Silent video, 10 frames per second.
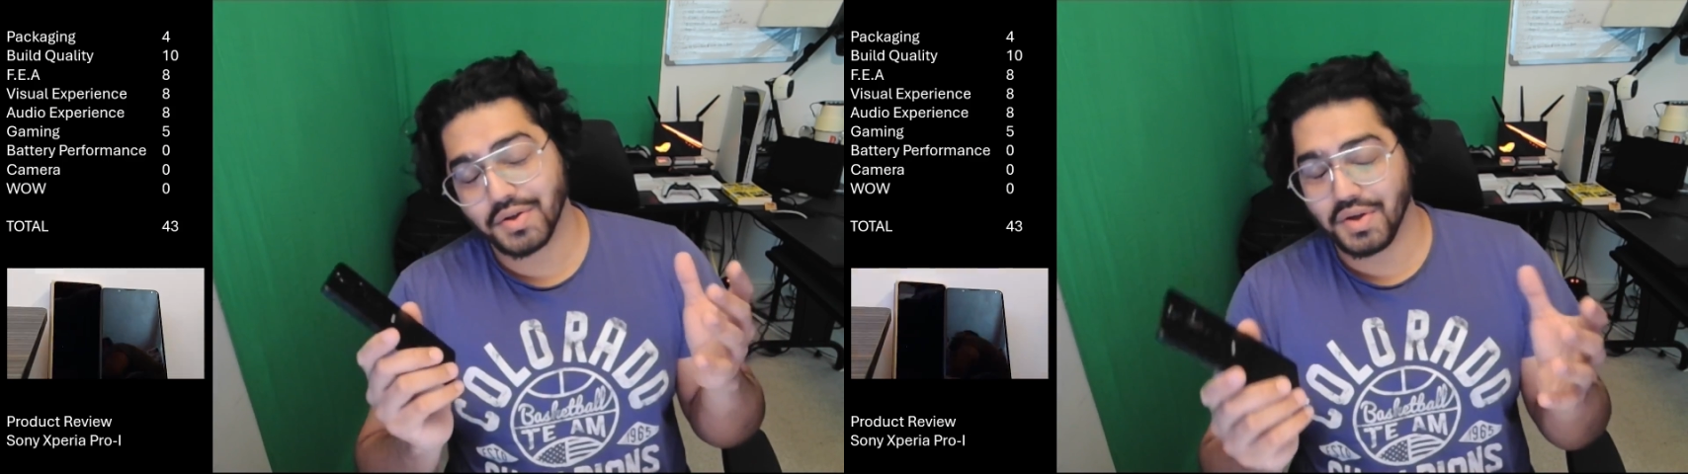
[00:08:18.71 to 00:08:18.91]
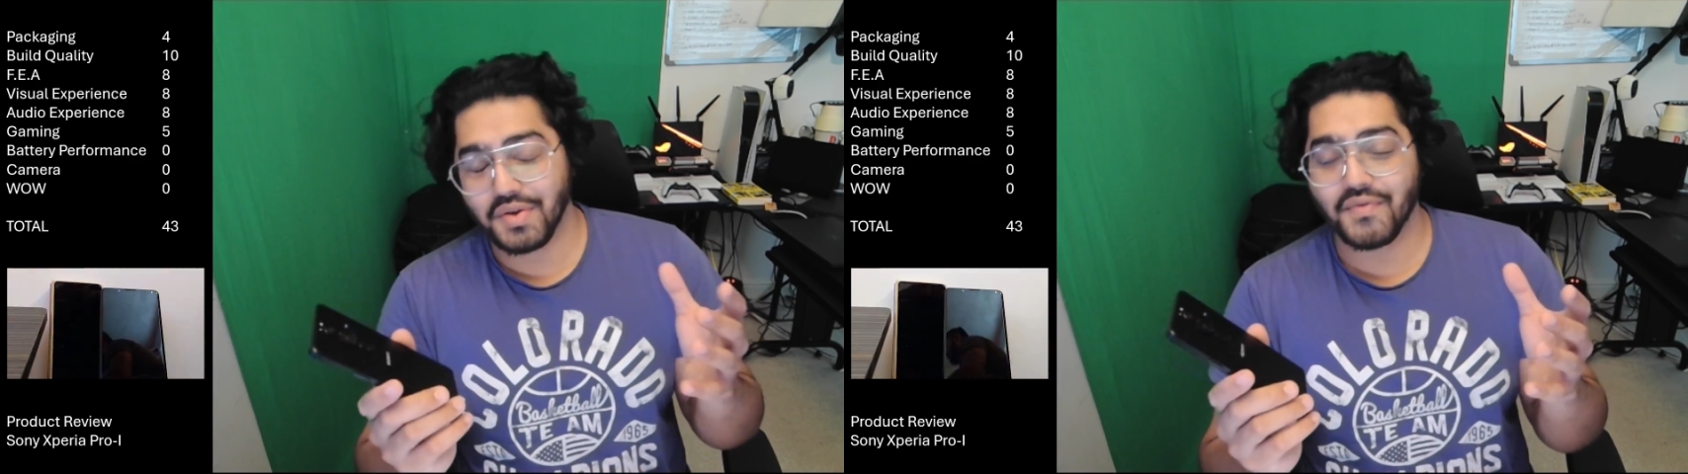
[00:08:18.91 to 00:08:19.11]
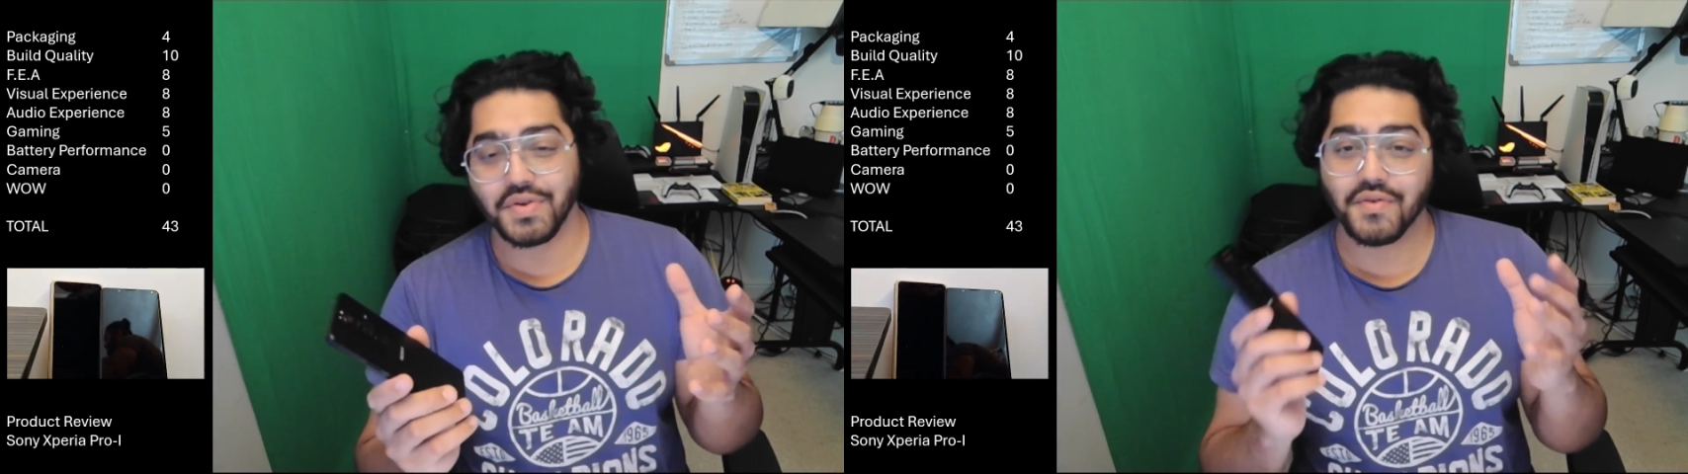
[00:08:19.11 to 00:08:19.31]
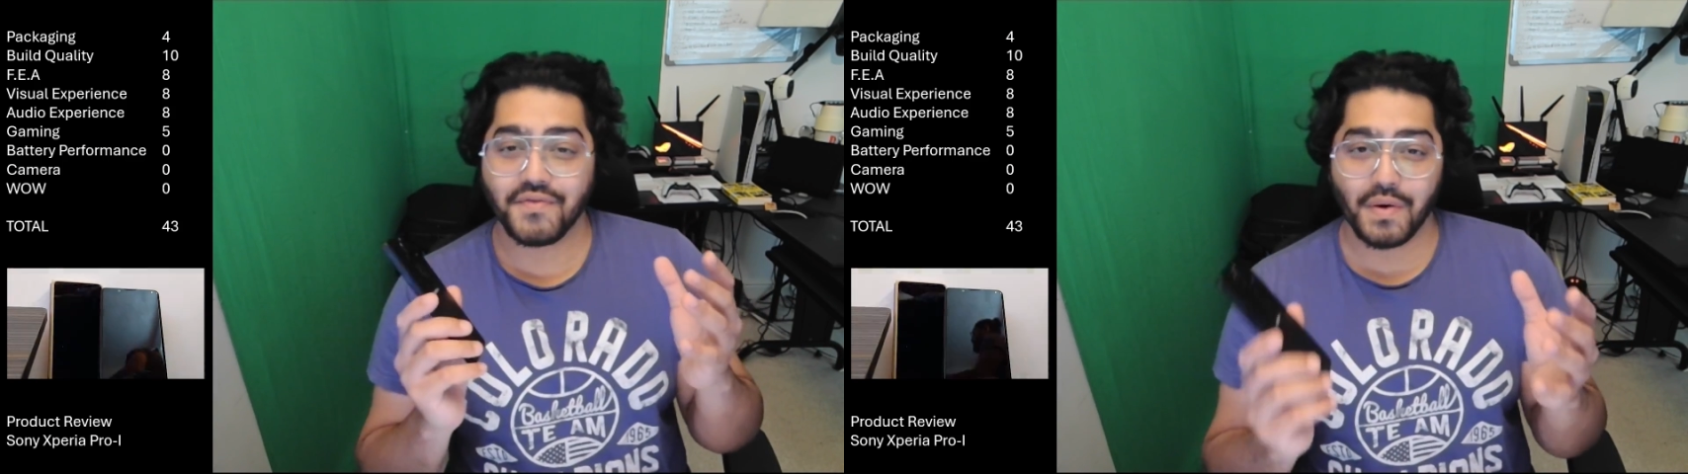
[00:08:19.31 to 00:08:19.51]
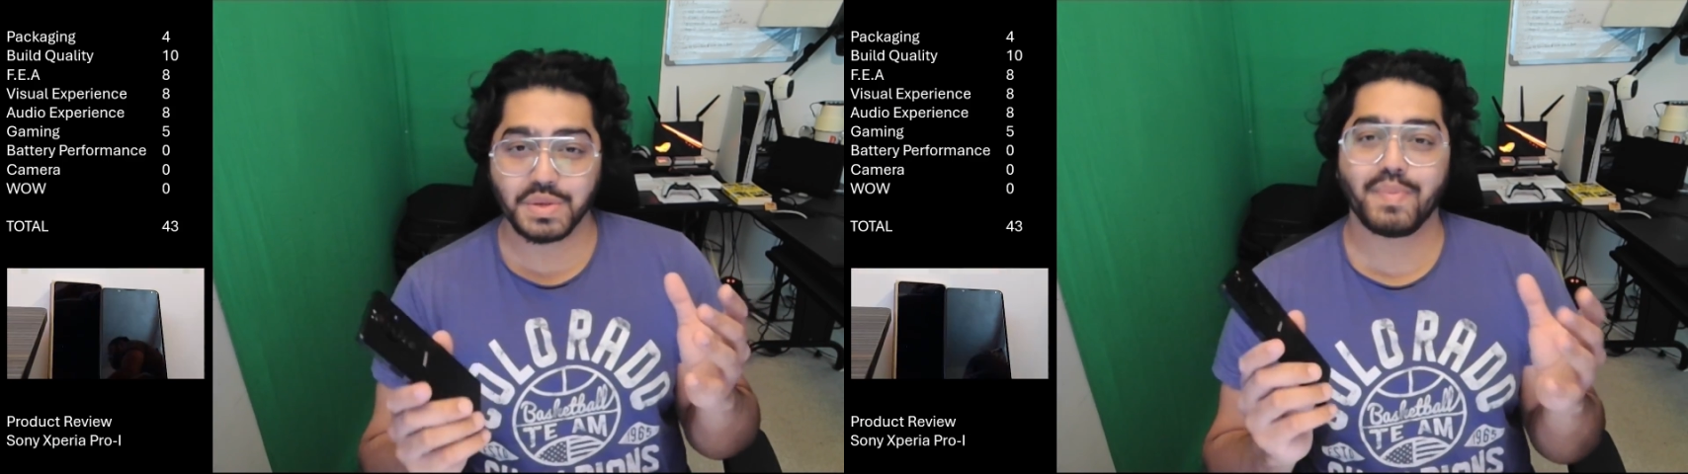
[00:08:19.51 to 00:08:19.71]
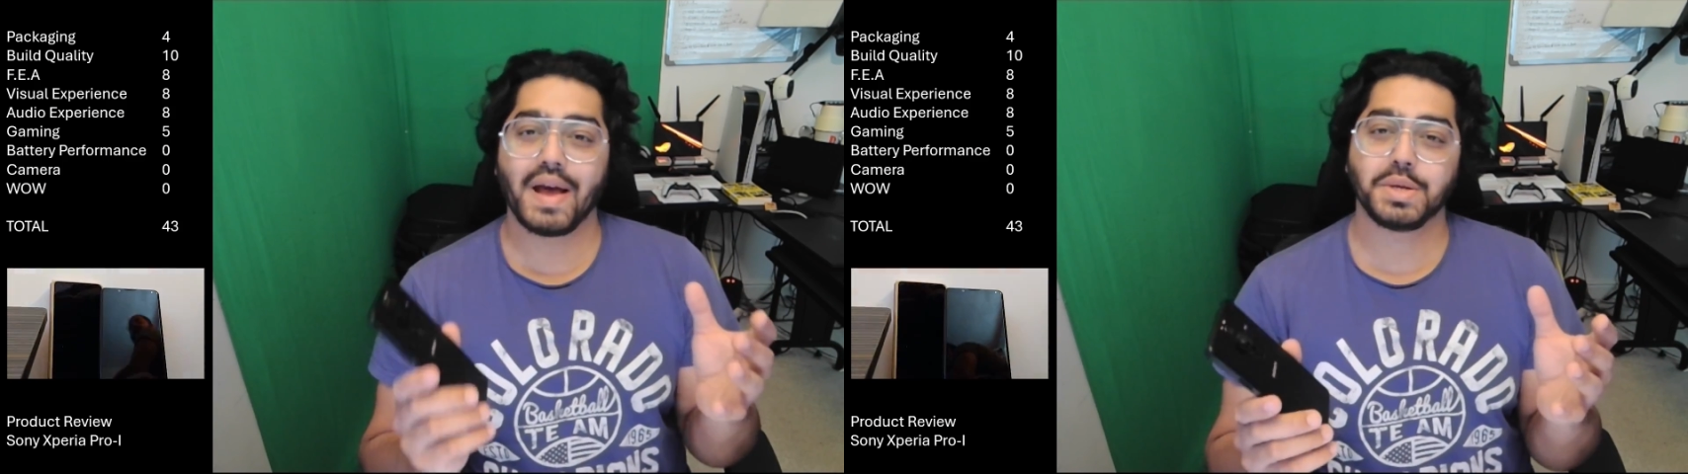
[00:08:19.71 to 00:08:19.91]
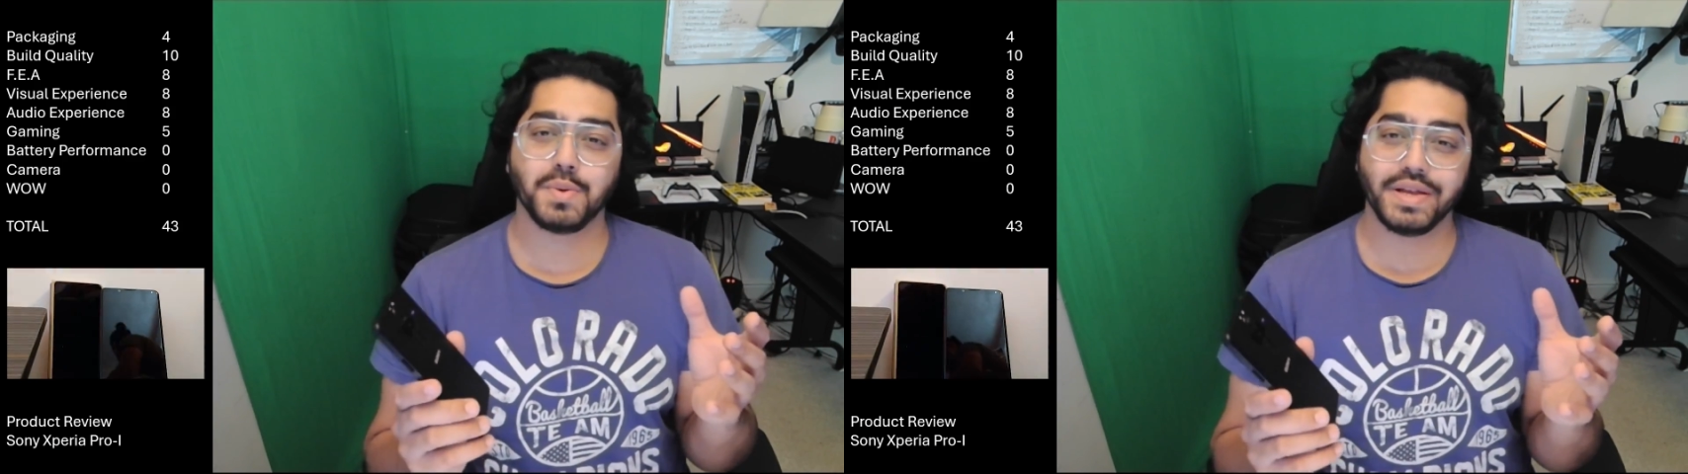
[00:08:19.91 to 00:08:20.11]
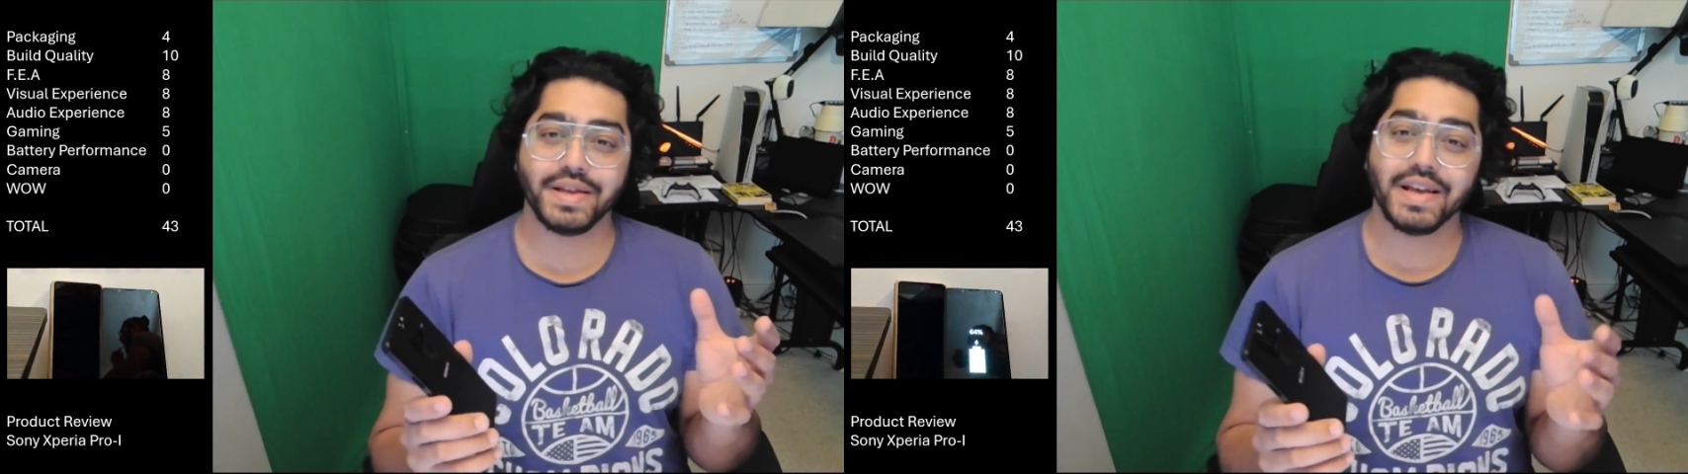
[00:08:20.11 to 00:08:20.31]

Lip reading: good for your phone's battery.